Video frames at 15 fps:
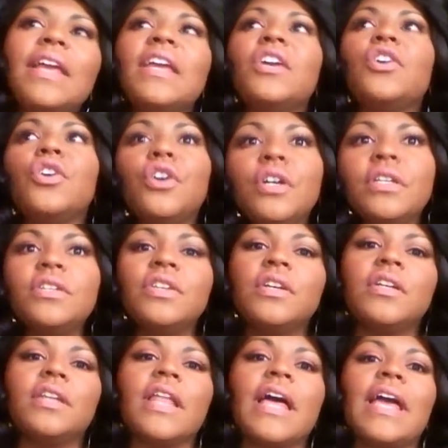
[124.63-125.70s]
it could
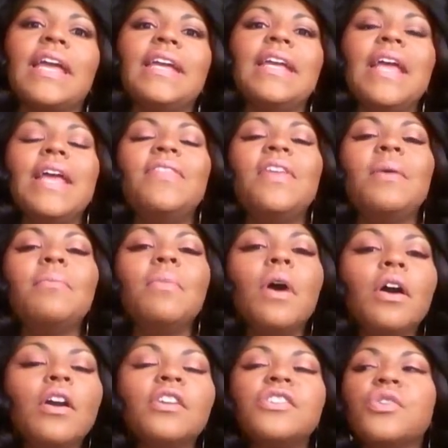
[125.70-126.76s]
look like that
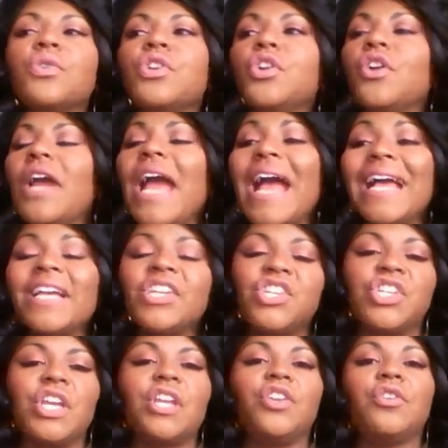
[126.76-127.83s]
Mars or your action,